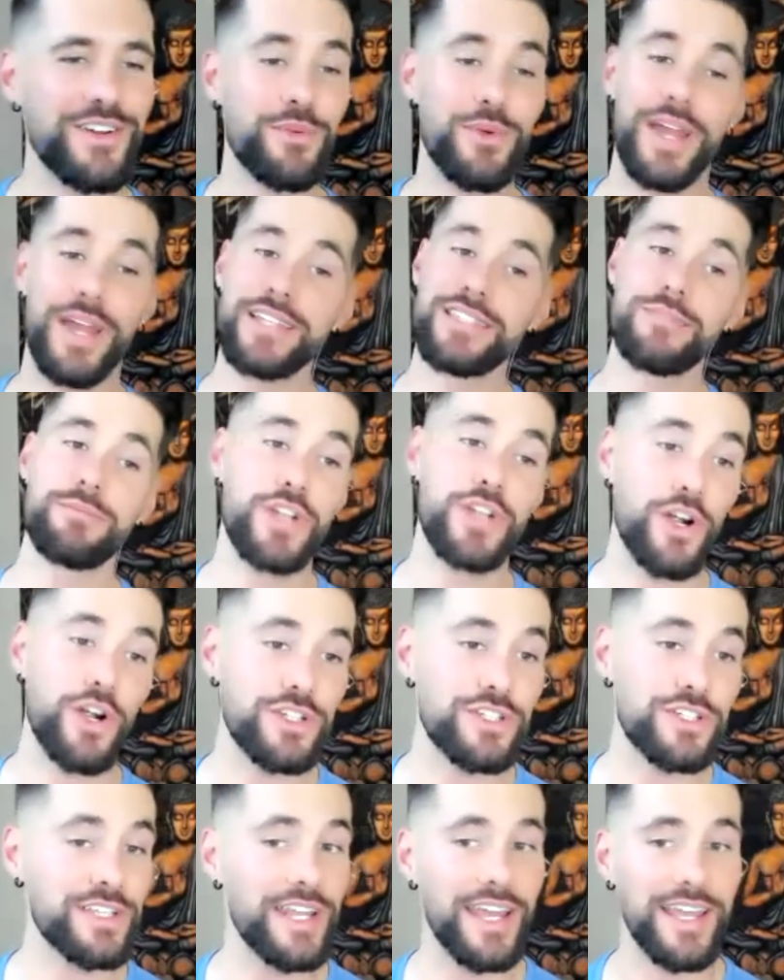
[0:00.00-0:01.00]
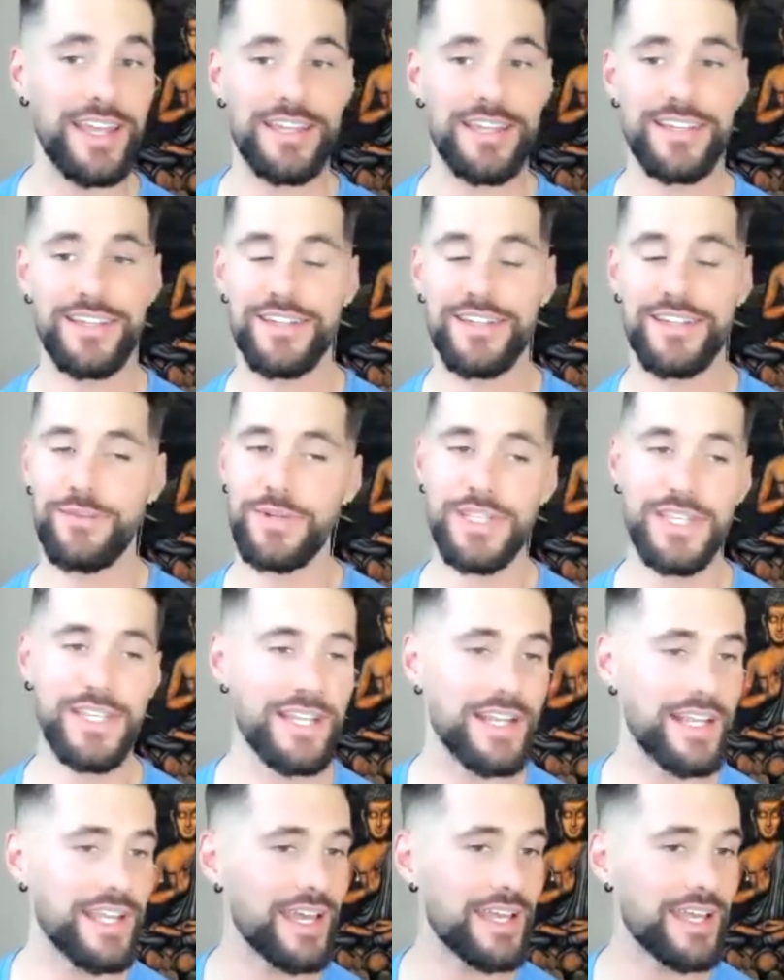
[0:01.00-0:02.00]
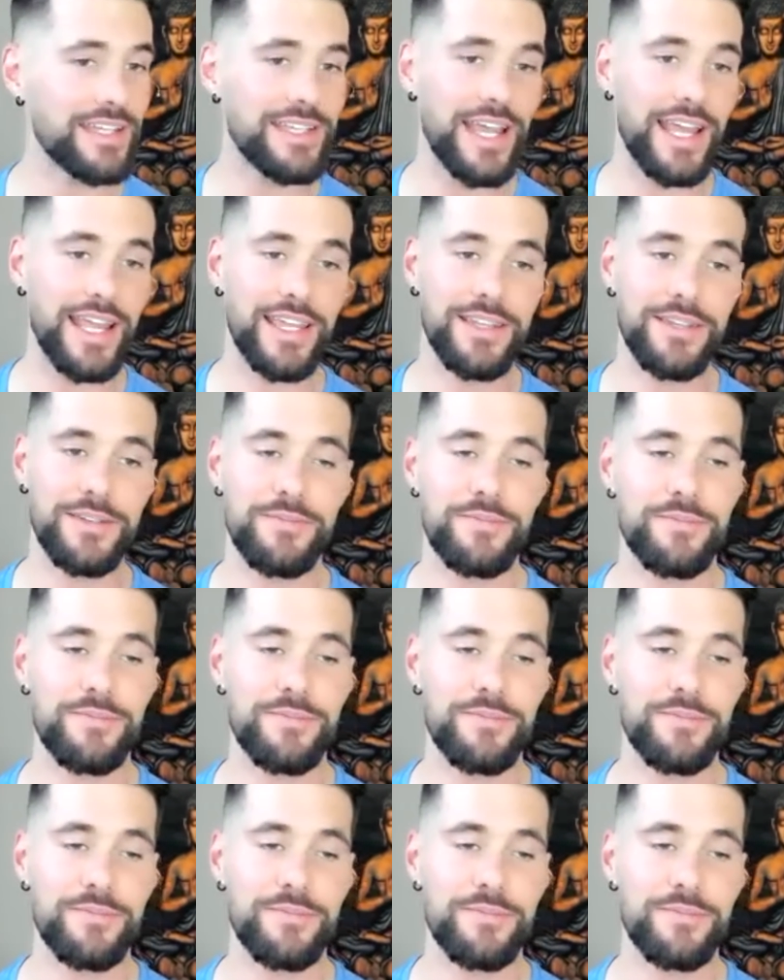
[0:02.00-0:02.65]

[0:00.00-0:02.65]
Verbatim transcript: We had some church today. We, we did, did it again. Dang it.